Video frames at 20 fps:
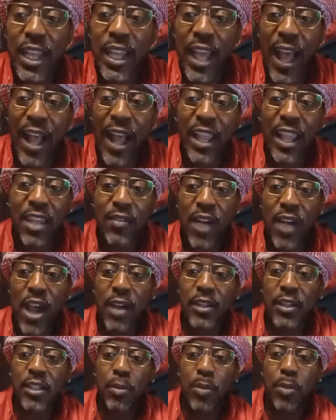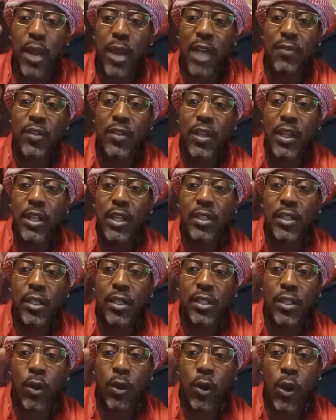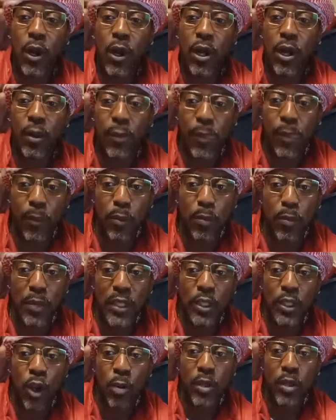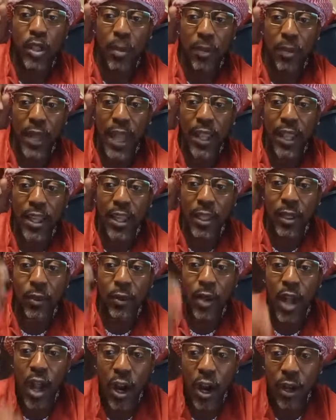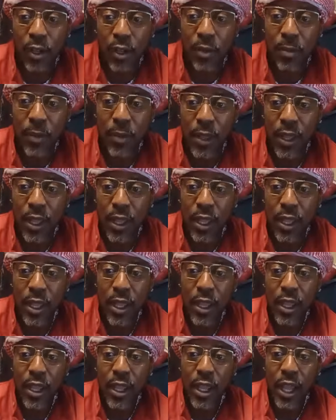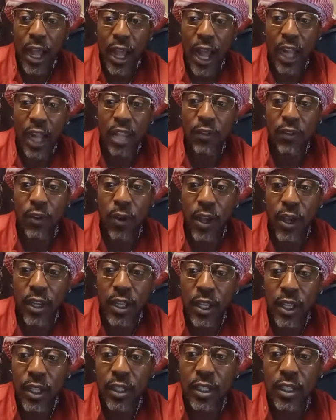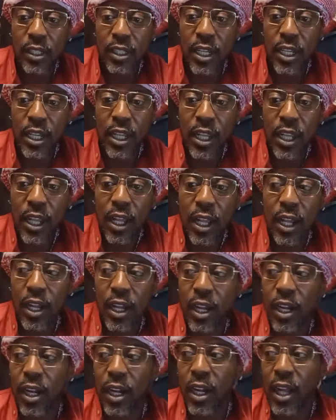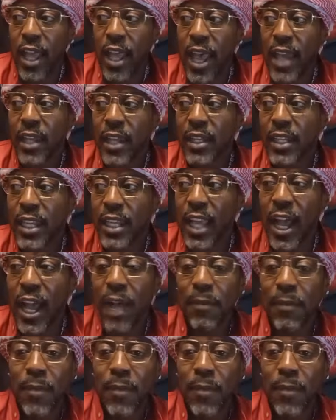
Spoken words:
I give honors and profit to the so-called misnomer, the Black Hitler of Harlem. I give credit to Sheikh Anna Diop.